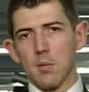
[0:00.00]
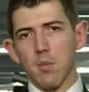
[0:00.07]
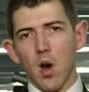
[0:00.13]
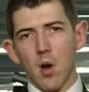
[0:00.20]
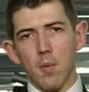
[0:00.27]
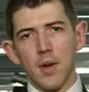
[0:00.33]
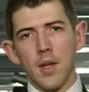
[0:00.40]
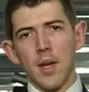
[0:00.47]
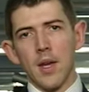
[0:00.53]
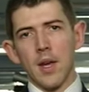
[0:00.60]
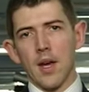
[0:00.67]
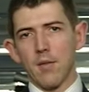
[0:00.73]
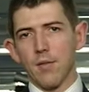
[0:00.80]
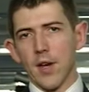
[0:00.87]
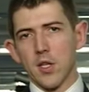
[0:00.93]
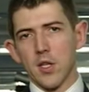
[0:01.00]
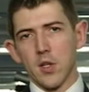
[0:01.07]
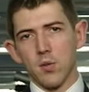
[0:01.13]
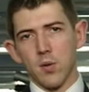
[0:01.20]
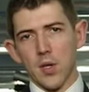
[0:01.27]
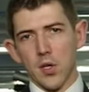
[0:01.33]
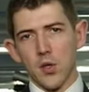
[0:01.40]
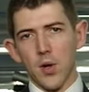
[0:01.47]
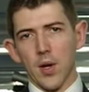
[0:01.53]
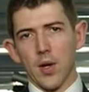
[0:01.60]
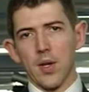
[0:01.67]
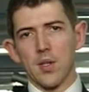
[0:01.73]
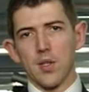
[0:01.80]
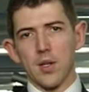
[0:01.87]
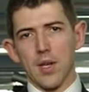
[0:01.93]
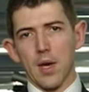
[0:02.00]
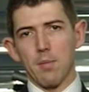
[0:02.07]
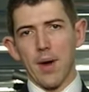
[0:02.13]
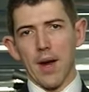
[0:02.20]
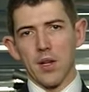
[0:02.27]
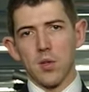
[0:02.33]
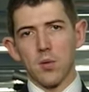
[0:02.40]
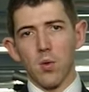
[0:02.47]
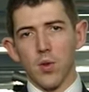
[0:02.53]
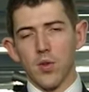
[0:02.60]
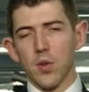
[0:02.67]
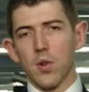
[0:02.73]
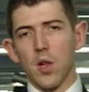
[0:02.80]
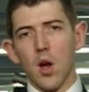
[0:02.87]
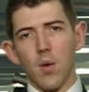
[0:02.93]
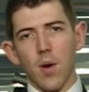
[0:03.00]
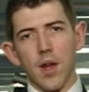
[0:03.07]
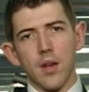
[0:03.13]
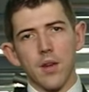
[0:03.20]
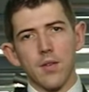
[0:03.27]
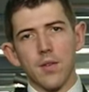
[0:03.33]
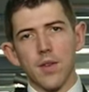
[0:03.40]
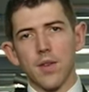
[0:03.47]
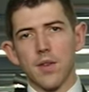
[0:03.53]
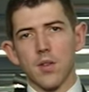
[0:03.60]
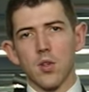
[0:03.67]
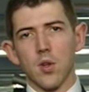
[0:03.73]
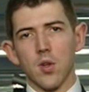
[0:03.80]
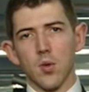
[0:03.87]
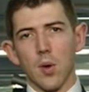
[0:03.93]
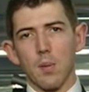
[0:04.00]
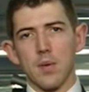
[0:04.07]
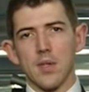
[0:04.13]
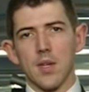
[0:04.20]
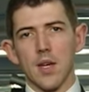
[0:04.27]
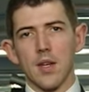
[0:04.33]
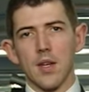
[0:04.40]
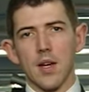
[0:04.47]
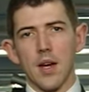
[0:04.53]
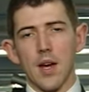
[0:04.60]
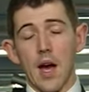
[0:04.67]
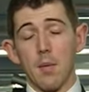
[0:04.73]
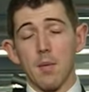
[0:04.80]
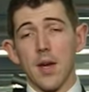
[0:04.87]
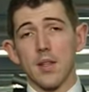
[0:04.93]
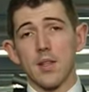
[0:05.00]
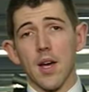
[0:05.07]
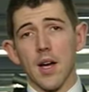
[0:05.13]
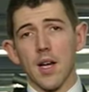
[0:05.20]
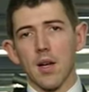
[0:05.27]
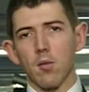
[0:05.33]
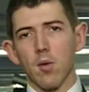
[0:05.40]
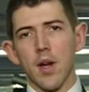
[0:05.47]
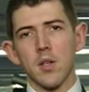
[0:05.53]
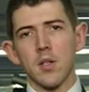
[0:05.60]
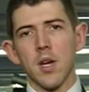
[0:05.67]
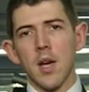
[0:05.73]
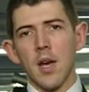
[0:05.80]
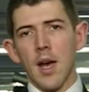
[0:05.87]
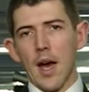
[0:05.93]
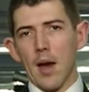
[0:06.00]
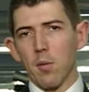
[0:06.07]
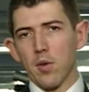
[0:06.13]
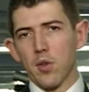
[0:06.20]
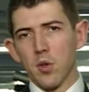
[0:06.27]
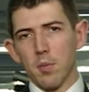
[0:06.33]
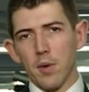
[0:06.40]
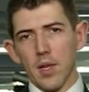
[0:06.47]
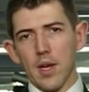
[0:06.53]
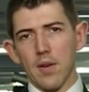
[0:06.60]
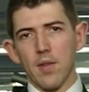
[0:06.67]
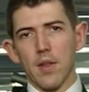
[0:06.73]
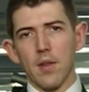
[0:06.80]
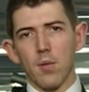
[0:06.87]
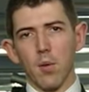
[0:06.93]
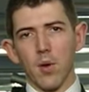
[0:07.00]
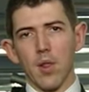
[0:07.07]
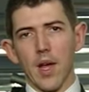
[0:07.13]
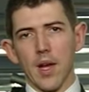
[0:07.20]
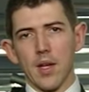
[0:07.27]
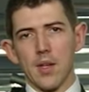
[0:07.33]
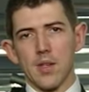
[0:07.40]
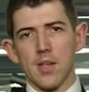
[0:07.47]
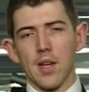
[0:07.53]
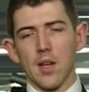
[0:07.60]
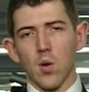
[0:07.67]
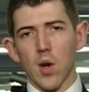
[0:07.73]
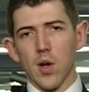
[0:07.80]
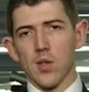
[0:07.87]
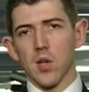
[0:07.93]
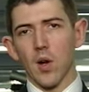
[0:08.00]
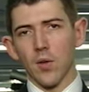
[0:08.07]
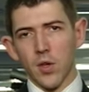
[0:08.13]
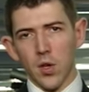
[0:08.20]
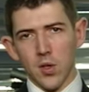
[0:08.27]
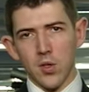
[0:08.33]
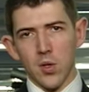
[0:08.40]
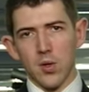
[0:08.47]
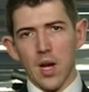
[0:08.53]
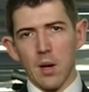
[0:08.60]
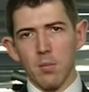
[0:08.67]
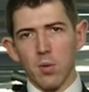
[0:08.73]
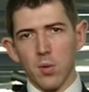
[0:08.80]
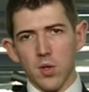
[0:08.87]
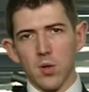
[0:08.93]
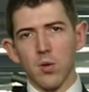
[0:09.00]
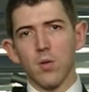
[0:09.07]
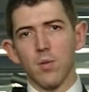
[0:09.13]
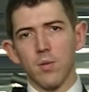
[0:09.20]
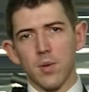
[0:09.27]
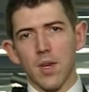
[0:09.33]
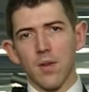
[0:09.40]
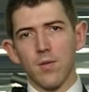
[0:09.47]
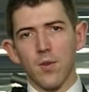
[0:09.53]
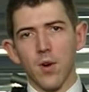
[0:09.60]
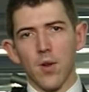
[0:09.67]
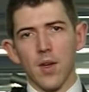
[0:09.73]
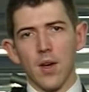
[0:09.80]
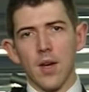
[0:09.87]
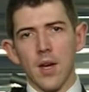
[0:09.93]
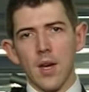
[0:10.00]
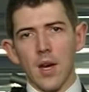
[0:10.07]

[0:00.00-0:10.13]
moment, inflation is really struggling to get back towards the lower end of the 2 to 3% RBA target range, and we do believe that we're likely to see quite a soft Q2 number, which will give further,